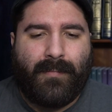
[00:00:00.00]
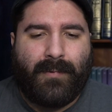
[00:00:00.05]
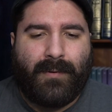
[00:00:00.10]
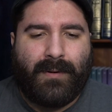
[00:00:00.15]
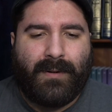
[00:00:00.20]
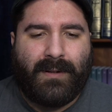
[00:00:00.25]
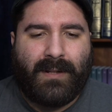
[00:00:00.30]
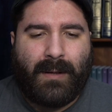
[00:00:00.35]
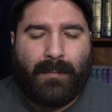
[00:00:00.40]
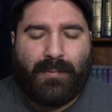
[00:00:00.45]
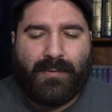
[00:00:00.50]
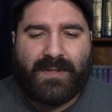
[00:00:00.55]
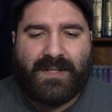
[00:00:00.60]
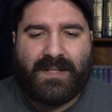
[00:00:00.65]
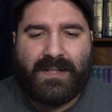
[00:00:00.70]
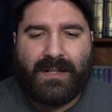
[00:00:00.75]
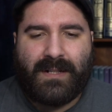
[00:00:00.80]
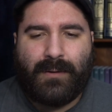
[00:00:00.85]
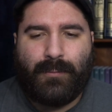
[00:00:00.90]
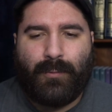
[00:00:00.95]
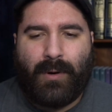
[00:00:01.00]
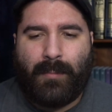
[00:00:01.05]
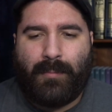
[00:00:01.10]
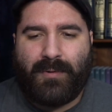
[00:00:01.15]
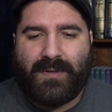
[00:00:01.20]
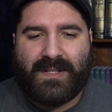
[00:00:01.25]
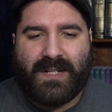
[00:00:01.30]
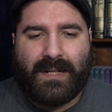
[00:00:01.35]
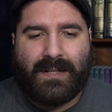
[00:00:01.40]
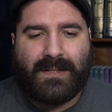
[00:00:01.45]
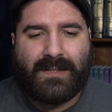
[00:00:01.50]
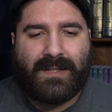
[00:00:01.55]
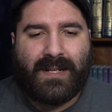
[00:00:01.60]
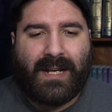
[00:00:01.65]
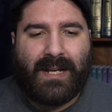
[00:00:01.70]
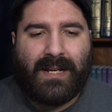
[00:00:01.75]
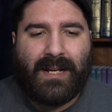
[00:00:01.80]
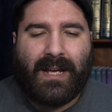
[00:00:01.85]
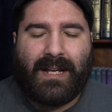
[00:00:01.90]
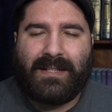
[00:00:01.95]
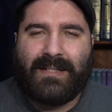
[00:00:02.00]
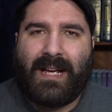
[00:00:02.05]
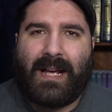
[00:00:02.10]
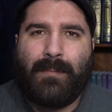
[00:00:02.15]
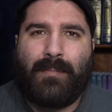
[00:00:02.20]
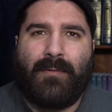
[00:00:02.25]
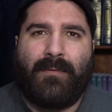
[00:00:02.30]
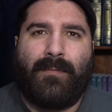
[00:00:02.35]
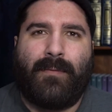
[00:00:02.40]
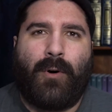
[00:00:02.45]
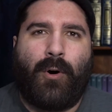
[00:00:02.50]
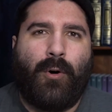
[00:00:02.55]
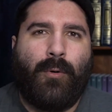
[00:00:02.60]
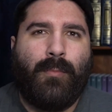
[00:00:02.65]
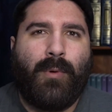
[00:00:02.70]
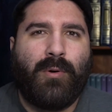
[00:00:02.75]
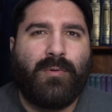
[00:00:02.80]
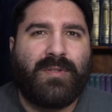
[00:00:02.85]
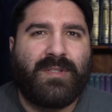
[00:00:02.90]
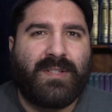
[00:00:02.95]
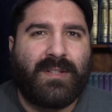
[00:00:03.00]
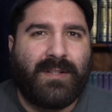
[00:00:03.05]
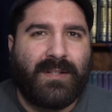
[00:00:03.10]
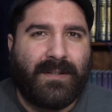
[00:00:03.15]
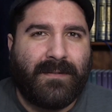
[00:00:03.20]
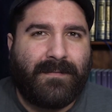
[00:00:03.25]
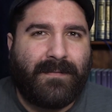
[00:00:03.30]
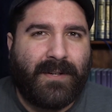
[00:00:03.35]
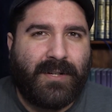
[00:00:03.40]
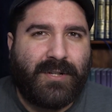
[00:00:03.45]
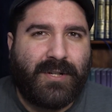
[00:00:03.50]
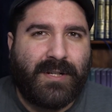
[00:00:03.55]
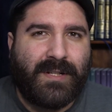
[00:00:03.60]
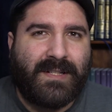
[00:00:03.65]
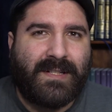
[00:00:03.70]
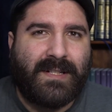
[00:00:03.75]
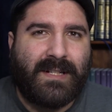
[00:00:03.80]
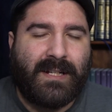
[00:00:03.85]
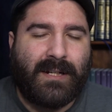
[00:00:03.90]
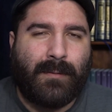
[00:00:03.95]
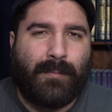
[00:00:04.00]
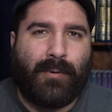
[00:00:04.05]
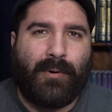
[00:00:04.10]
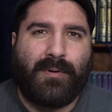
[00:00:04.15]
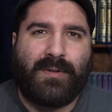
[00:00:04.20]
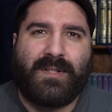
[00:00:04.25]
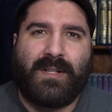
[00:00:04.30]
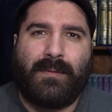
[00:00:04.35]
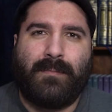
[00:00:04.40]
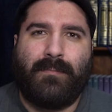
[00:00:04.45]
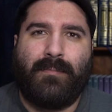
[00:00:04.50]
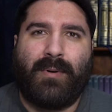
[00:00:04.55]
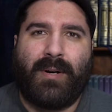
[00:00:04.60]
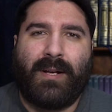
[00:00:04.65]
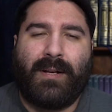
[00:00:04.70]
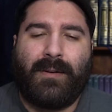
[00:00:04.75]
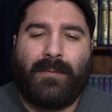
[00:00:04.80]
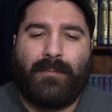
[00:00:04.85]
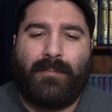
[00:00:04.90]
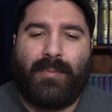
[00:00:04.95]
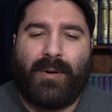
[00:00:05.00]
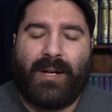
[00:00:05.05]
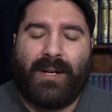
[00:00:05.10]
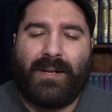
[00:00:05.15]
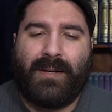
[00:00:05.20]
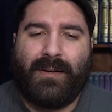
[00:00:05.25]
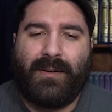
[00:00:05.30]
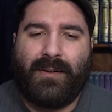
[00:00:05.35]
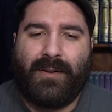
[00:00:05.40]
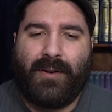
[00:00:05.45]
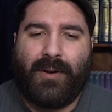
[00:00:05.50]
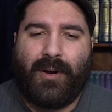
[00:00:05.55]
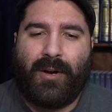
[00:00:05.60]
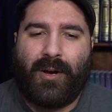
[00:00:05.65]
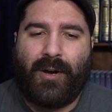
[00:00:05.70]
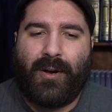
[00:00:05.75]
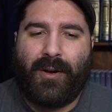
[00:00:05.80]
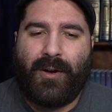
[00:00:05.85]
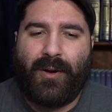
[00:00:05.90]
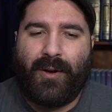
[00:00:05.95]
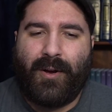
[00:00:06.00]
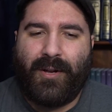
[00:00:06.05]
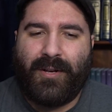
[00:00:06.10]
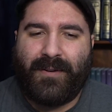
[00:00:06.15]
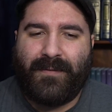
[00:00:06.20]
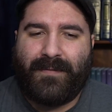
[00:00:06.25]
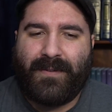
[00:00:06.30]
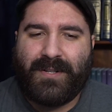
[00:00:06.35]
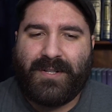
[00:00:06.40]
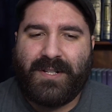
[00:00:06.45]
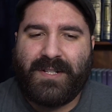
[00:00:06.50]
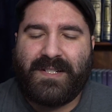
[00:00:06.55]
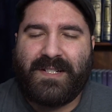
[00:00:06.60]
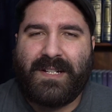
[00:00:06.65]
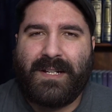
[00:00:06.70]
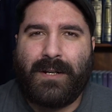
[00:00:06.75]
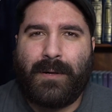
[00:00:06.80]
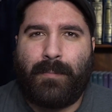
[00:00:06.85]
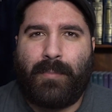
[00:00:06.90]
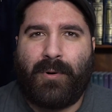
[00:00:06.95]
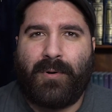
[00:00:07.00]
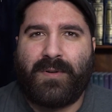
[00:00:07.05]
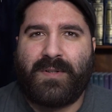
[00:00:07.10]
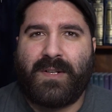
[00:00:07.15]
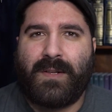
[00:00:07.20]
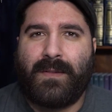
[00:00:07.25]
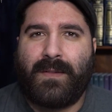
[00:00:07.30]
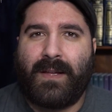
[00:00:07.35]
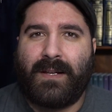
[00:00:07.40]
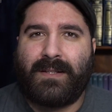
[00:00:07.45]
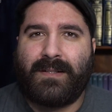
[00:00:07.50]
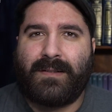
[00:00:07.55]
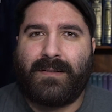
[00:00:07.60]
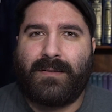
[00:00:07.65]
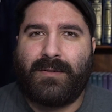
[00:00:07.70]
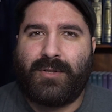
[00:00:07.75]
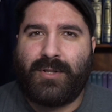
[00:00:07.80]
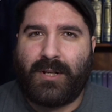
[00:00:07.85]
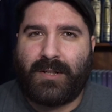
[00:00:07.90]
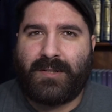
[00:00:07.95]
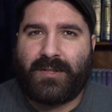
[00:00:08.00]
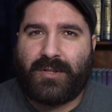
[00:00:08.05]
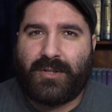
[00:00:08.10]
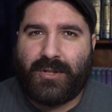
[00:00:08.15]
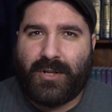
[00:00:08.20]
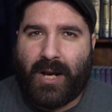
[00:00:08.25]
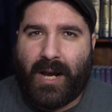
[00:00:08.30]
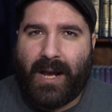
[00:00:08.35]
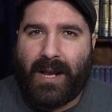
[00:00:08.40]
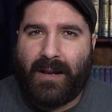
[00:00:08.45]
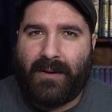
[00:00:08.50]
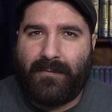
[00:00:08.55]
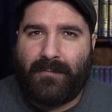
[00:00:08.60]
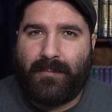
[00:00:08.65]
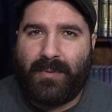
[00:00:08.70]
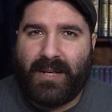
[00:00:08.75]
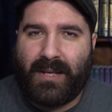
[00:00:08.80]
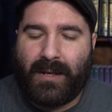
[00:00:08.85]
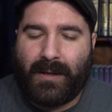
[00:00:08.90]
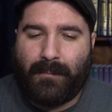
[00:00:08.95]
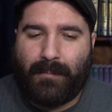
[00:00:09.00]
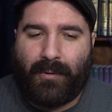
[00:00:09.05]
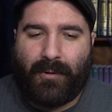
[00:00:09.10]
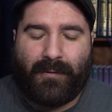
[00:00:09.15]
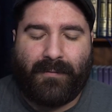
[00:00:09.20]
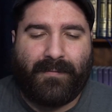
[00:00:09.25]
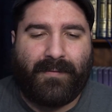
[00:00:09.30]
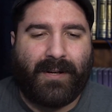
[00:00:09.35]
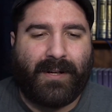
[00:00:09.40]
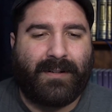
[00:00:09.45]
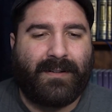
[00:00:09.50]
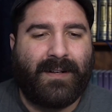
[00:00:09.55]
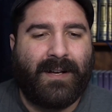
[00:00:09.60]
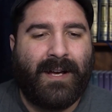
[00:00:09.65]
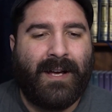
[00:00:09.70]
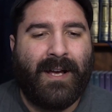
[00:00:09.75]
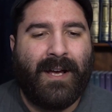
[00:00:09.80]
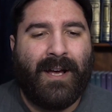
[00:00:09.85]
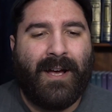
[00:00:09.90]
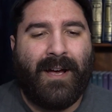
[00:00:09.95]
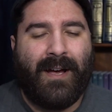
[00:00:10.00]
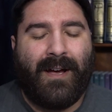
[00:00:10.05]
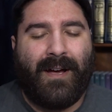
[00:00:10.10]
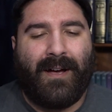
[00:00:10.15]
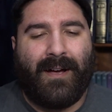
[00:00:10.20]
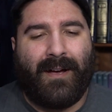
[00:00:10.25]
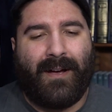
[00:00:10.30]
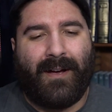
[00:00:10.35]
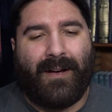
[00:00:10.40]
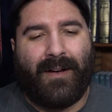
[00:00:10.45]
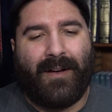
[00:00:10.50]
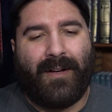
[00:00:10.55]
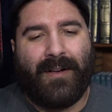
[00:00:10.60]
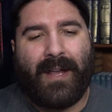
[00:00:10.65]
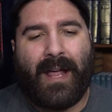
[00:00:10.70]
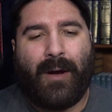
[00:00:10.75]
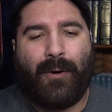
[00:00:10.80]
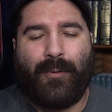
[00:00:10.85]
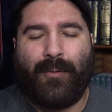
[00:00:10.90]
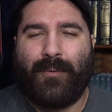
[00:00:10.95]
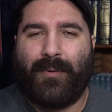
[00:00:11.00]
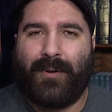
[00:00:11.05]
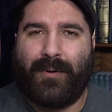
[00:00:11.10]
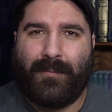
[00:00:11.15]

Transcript: leprosy represents a type of almost deficiency in a person, but a deficiency in a person that's just shy of being perfect. Now,